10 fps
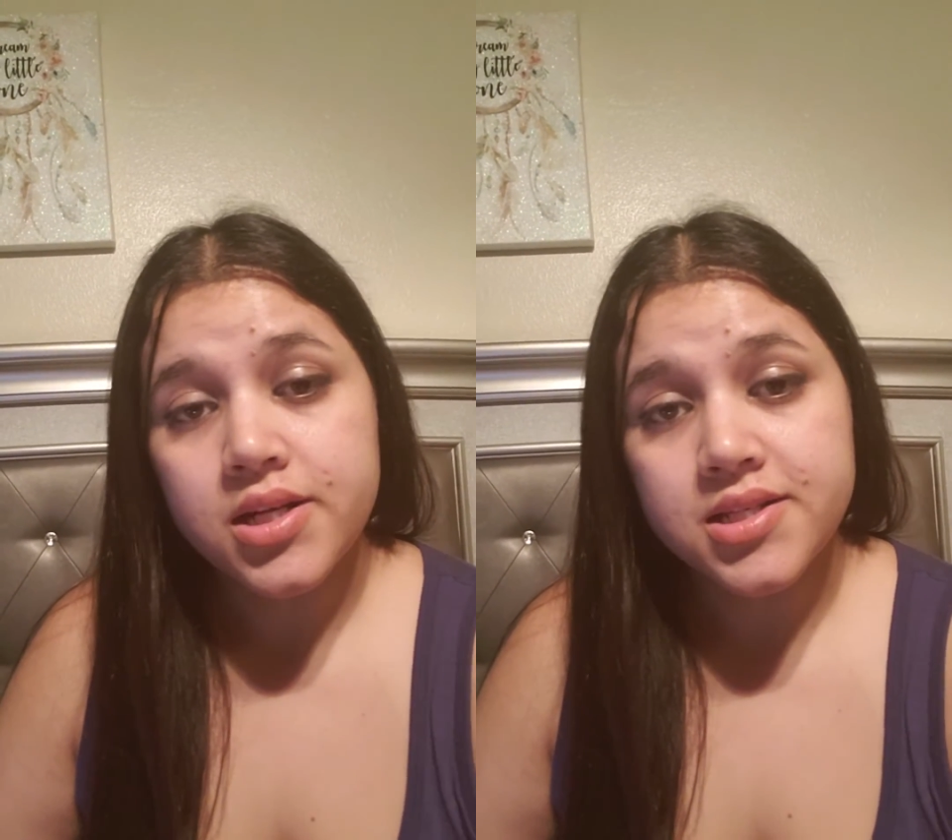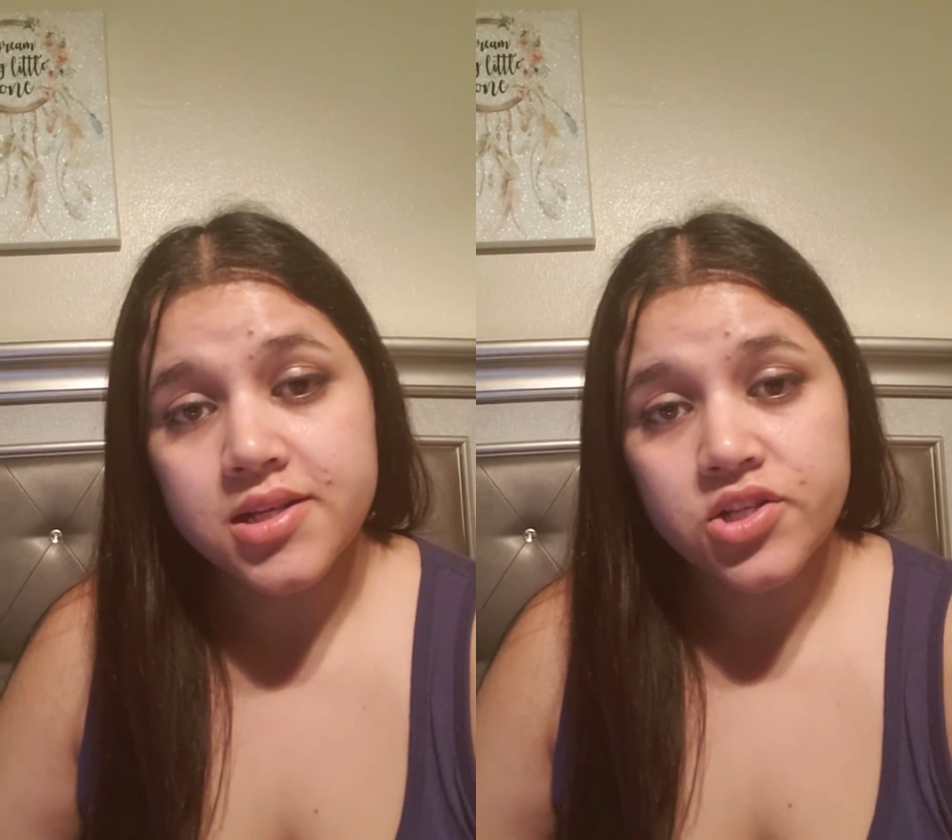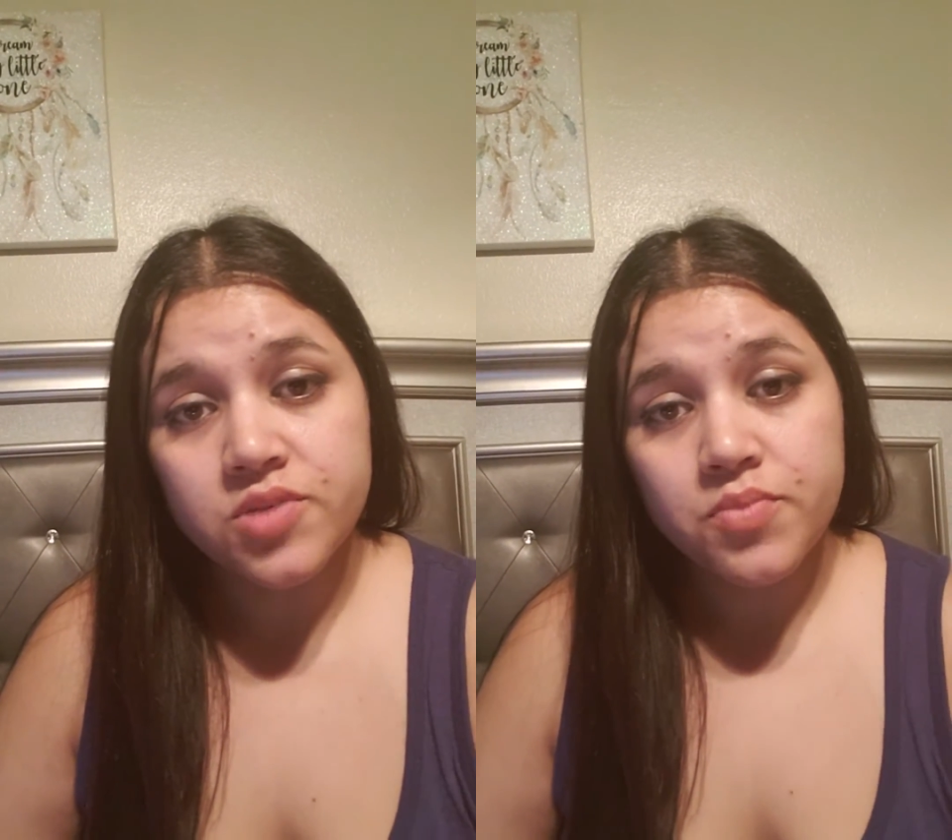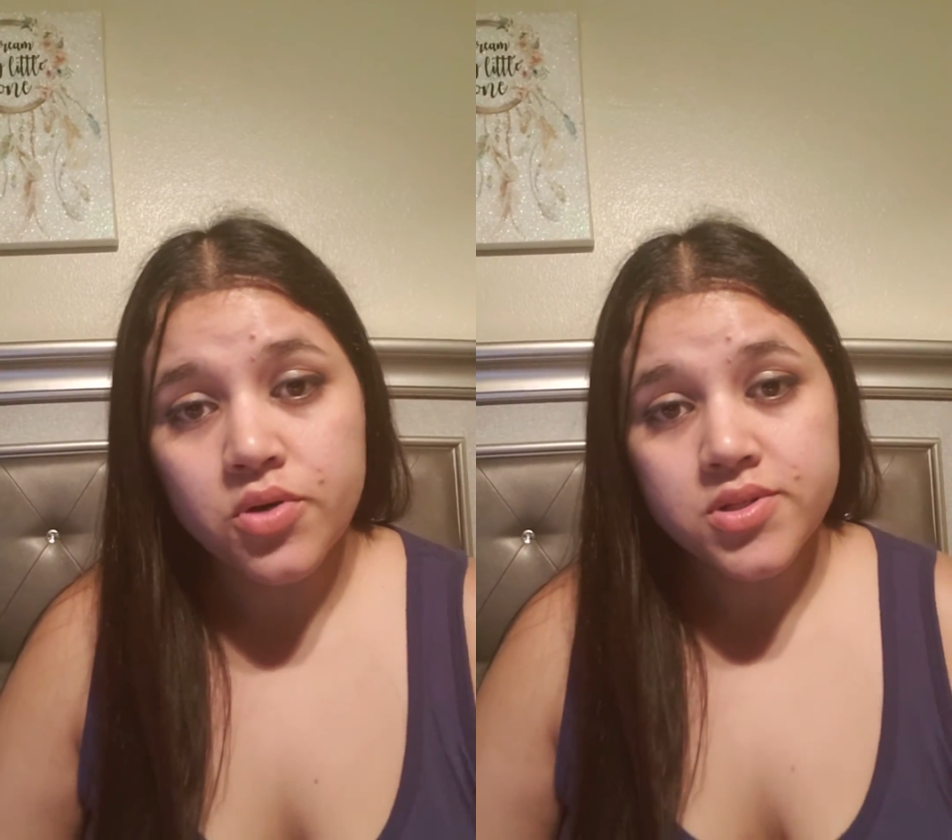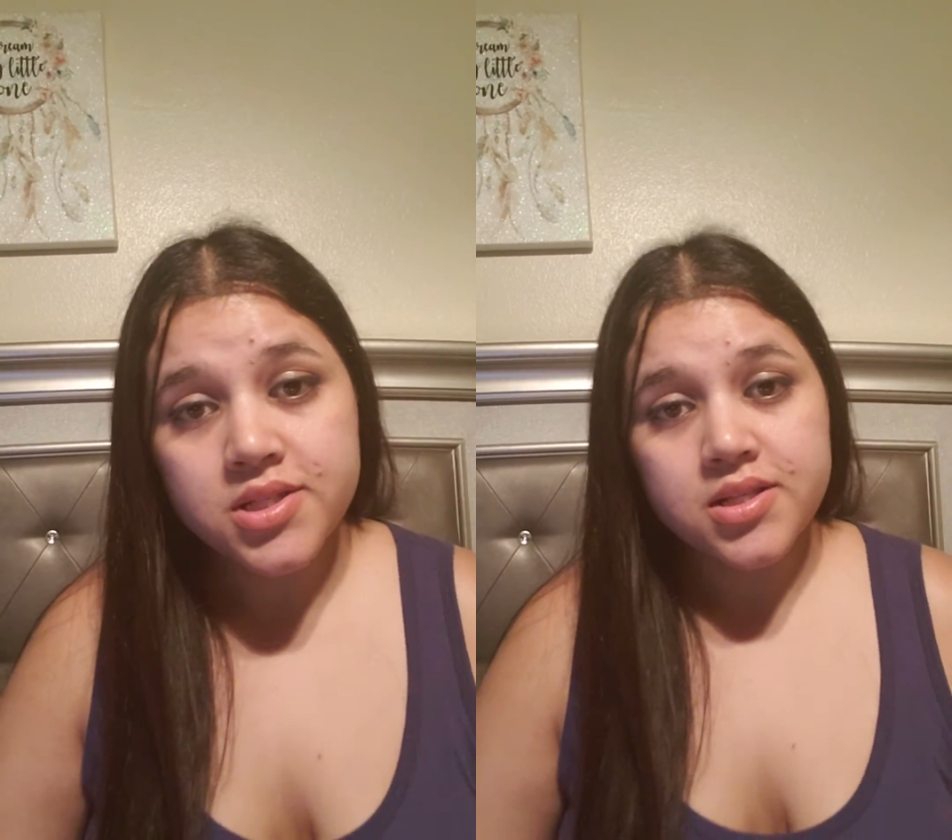discussion
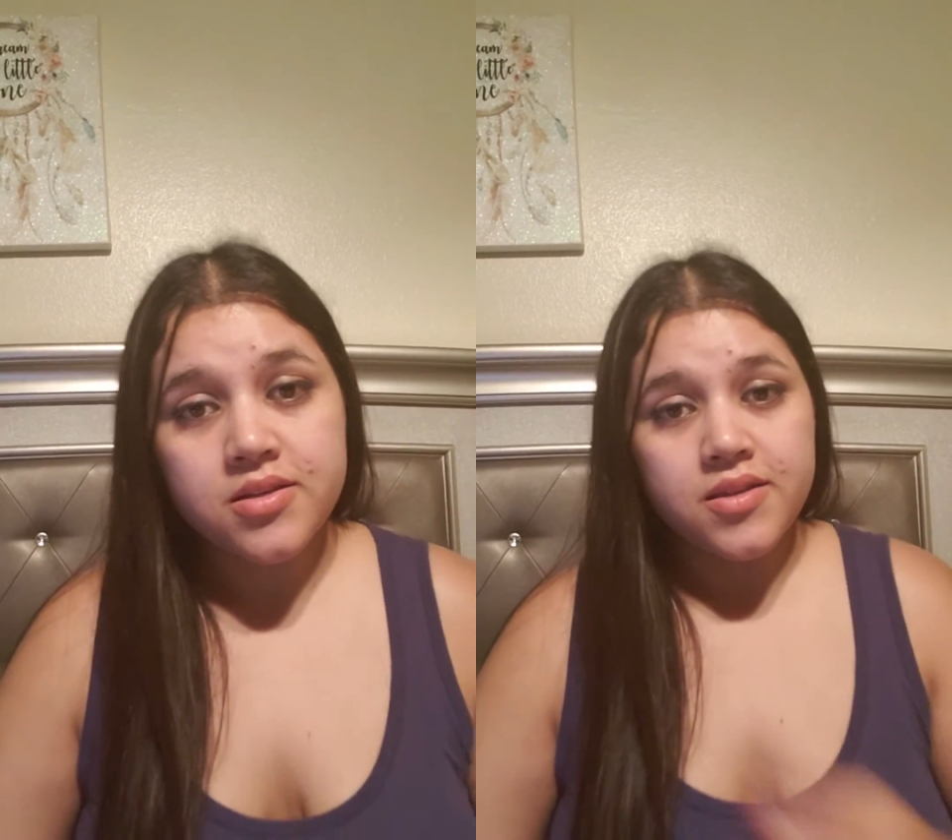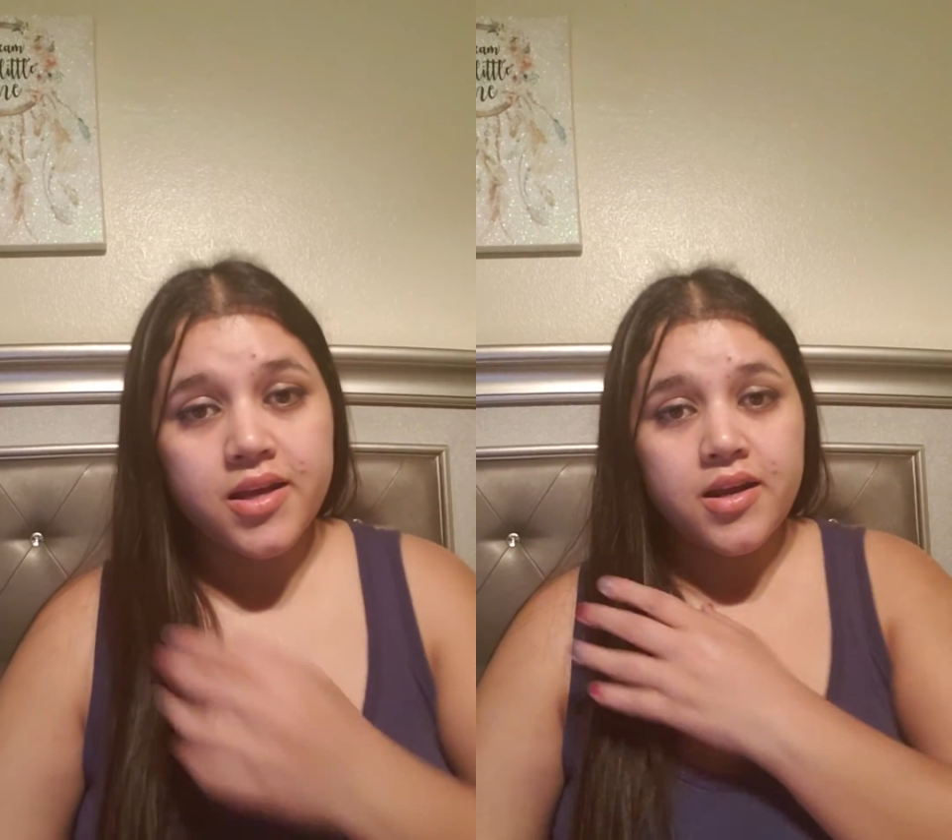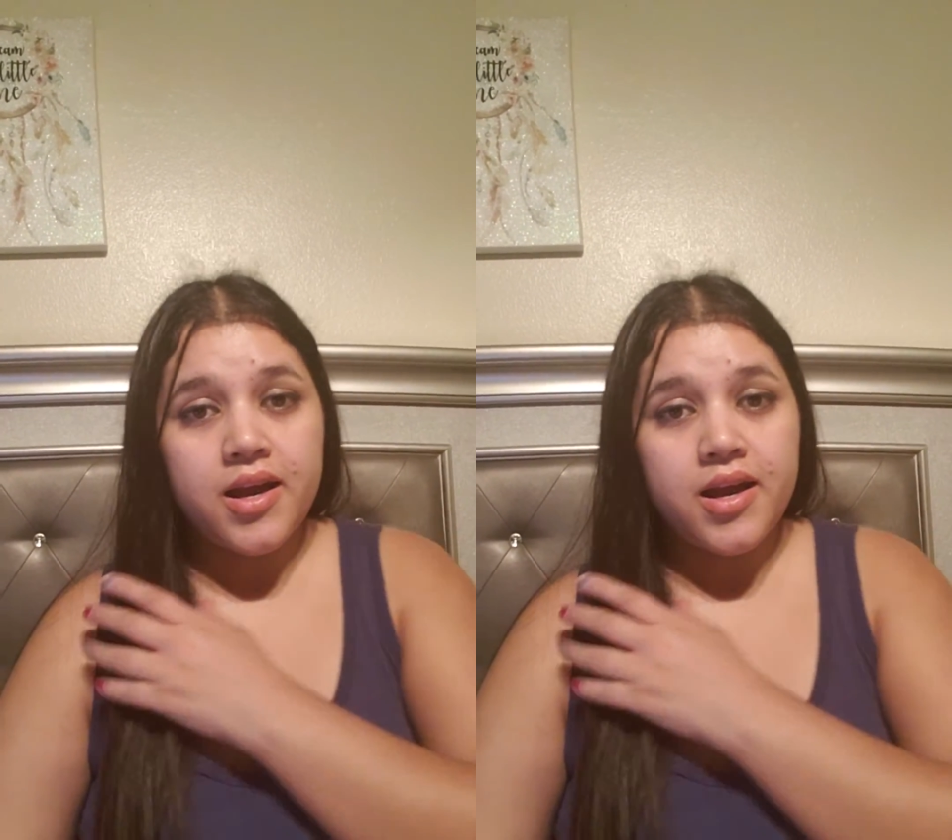post that